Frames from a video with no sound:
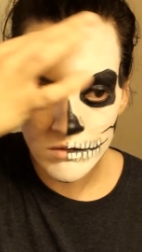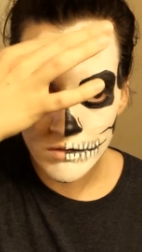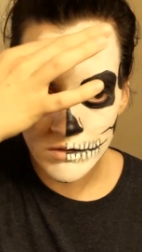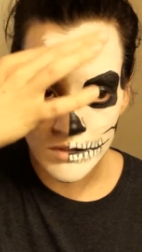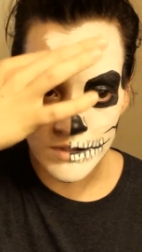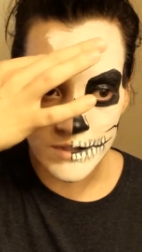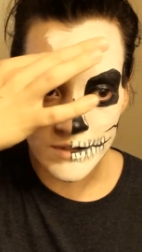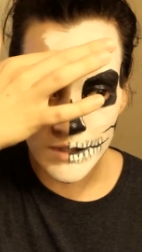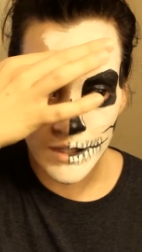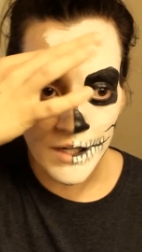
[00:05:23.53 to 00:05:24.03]

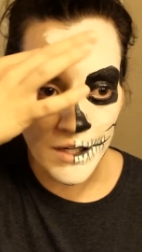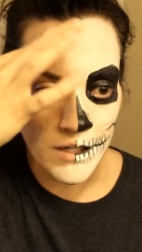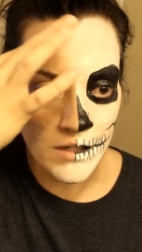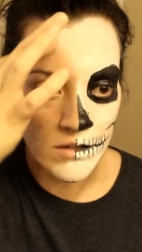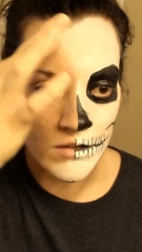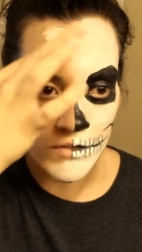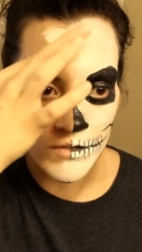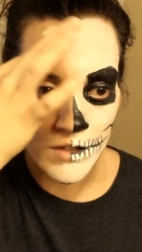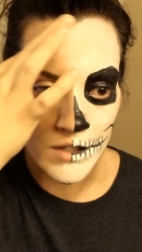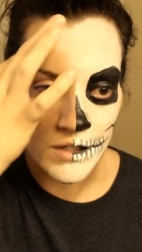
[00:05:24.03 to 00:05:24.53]
design
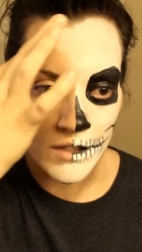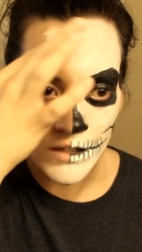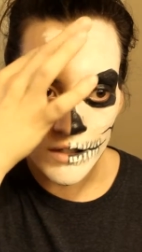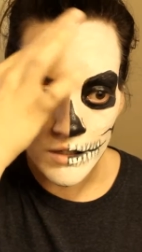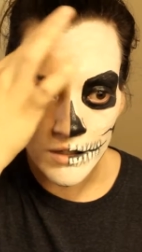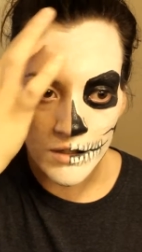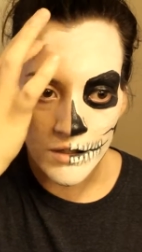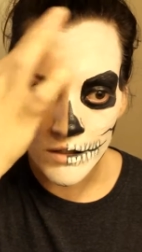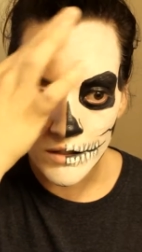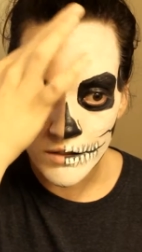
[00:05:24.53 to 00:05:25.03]
over
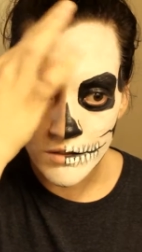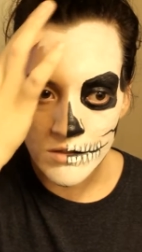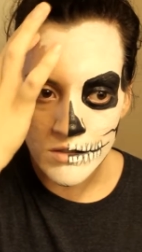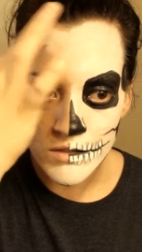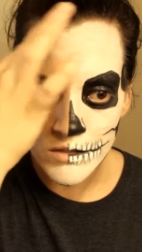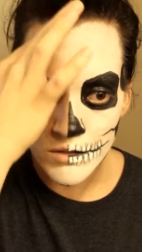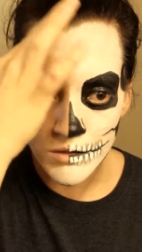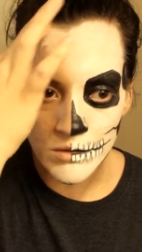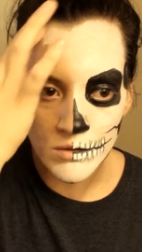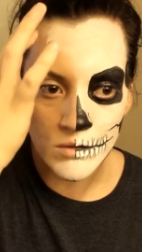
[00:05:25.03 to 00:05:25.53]
here
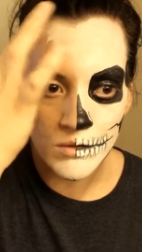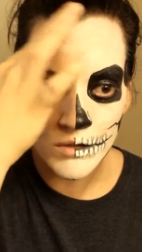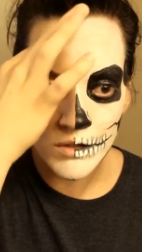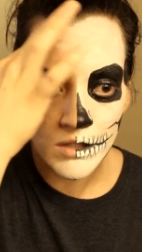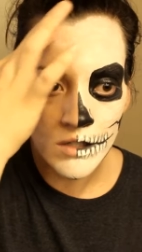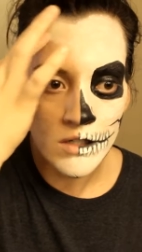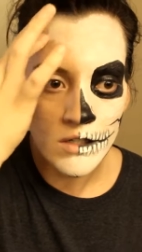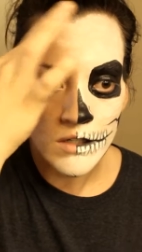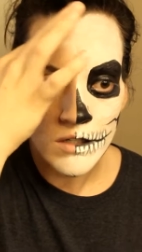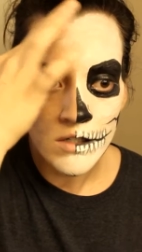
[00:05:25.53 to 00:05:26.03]
to
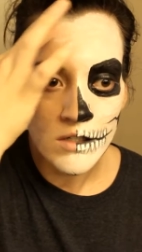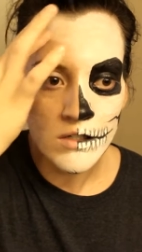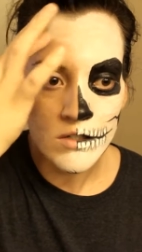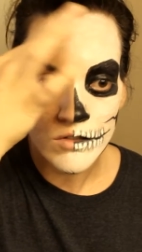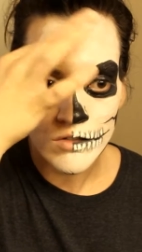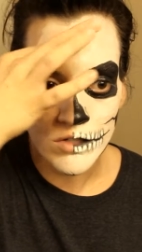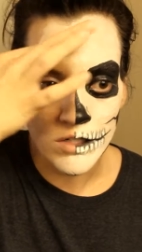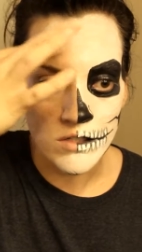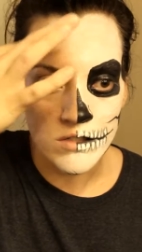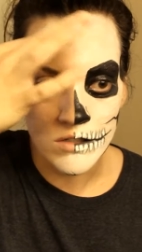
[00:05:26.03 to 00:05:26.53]

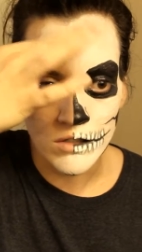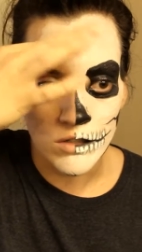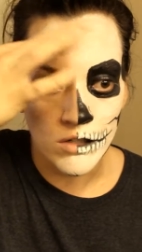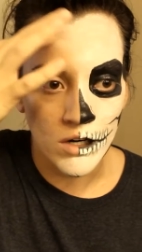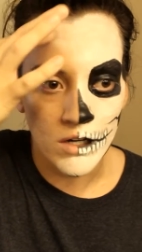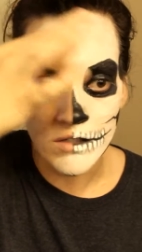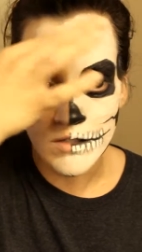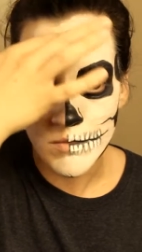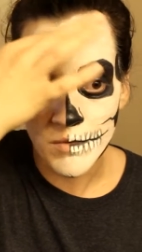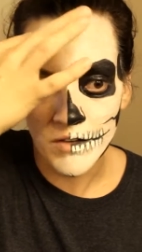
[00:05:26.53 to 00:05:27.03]
stretch
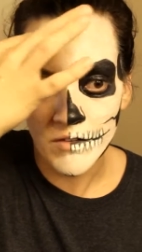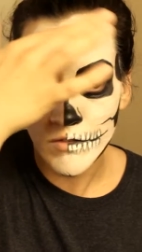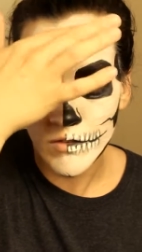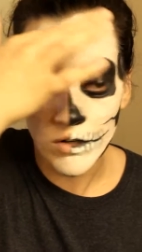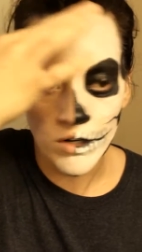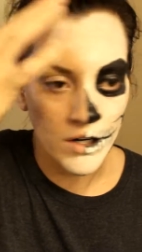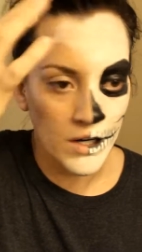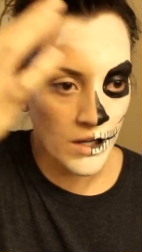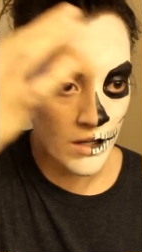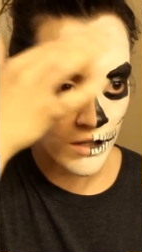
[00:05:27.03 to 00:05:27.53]
across my
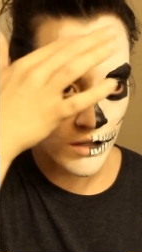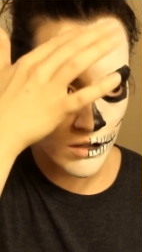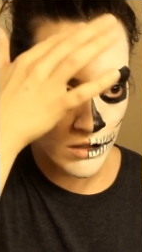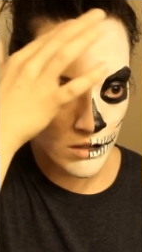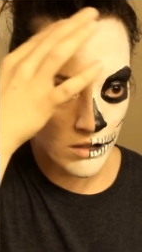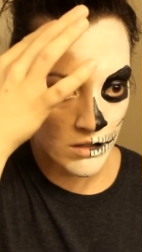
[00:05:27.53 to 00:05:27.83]
forehead.